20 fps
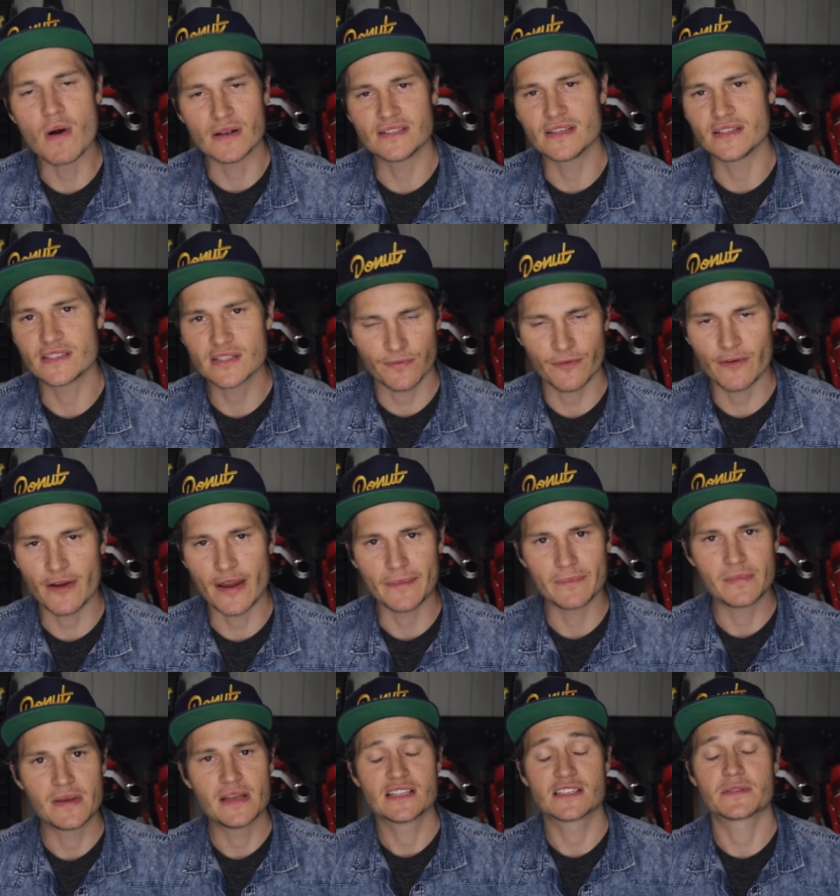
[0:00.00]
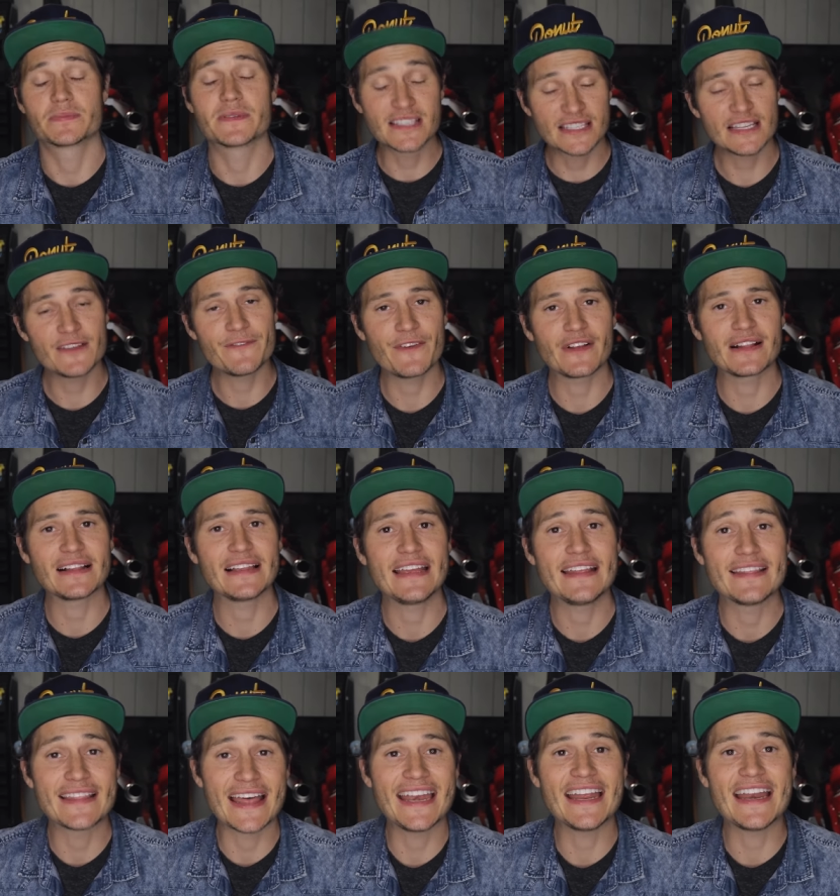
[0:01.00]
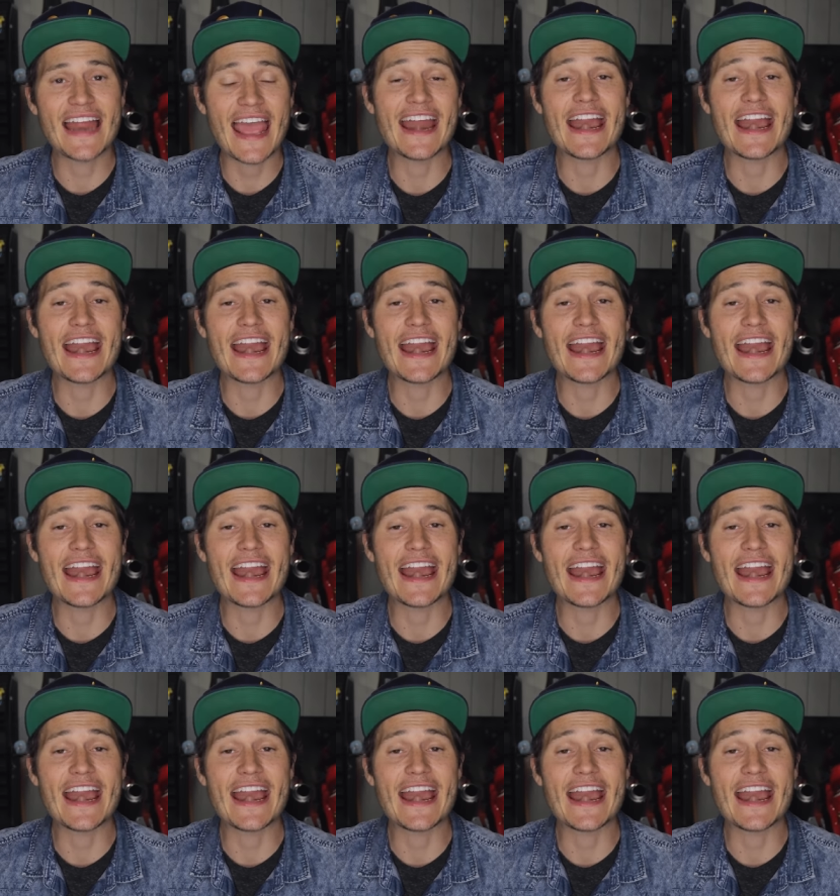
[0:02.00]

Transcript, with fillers: was its frame. Specifically, that it